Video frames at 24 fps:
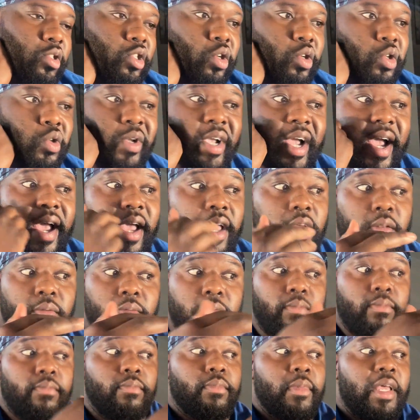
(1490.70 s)
So you got
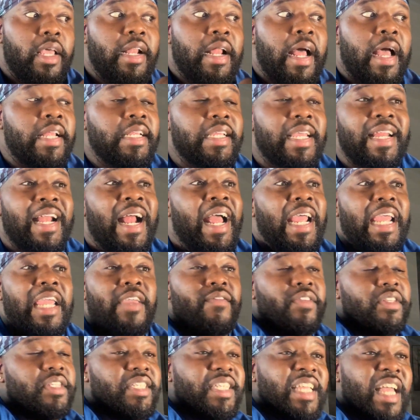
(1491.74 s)
And I
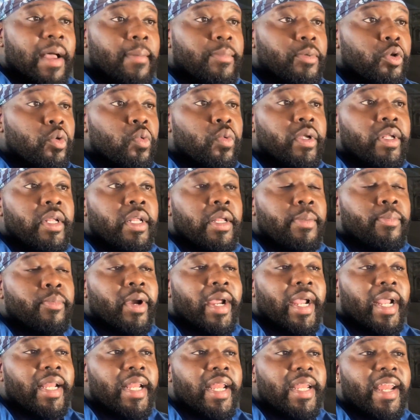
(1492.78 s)
even stopped
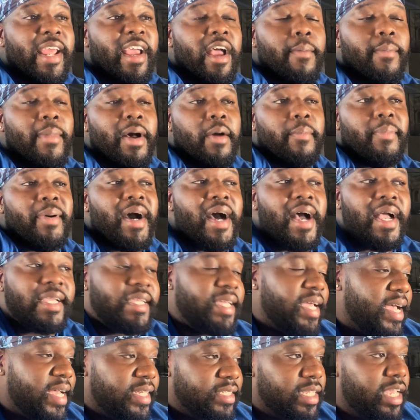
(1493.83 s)
breaking it down by
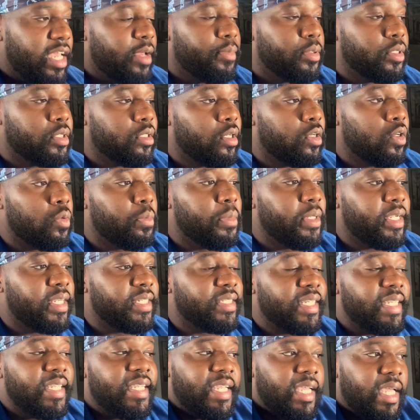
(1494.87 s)
podcast episode
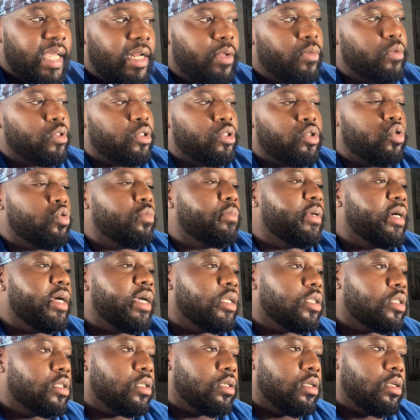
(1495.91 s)
because again it was too
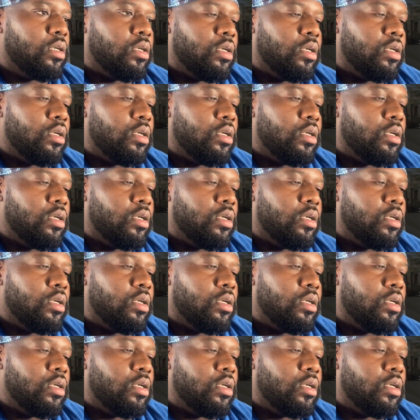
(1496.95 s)
much.